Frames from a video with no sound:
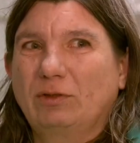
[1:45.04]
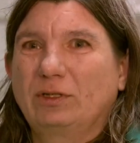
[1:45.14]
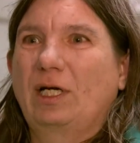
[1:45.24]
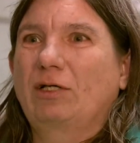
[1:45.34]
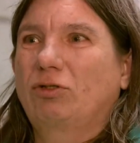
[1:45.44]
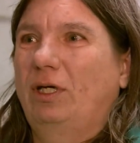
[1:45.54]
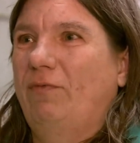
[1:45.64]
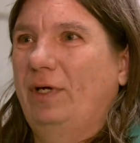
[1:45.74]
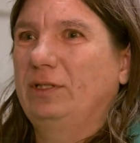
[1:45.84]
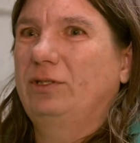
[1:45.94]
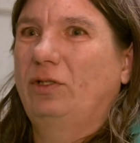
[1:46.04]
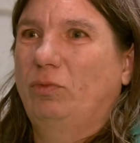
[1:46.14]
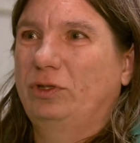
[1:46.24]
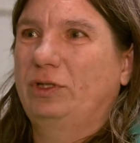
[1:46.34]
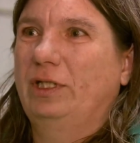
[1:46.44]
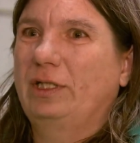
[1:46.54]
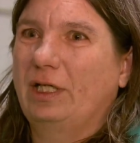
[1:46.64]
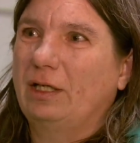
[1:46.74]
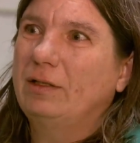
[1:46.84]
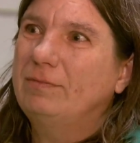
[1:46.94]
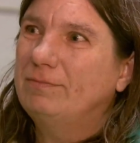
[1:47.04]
there was actually a face to the person that did it.